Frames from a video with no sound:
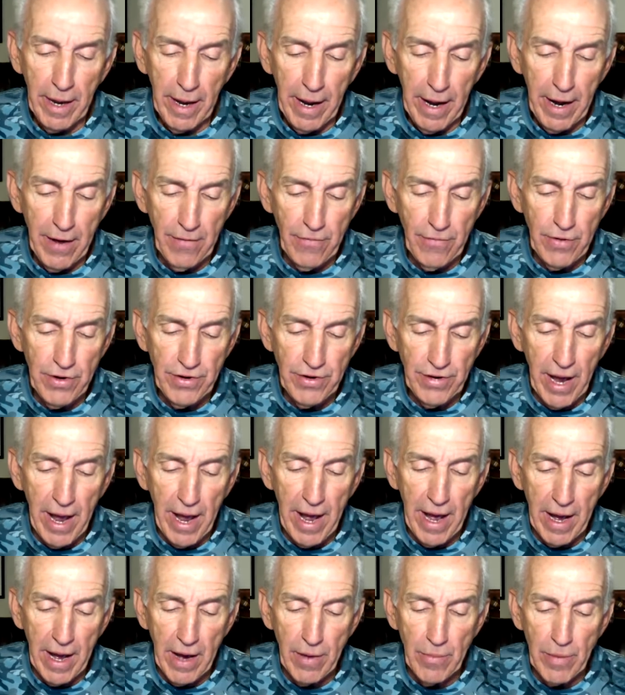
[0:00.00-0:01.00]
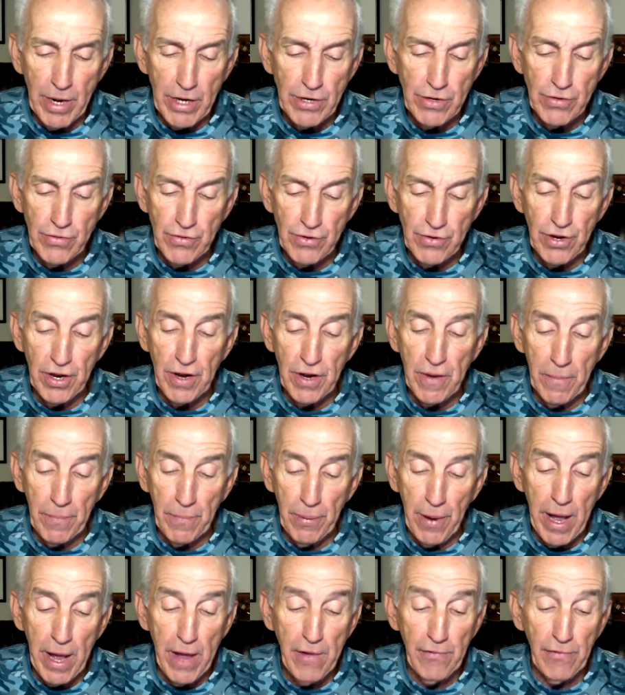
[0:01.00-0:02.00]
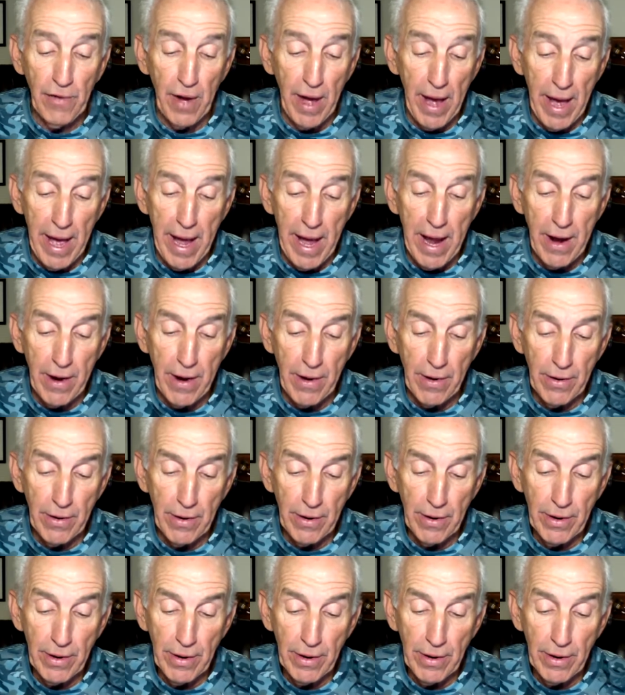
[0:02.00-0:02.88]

every time. And you didn't pay for air.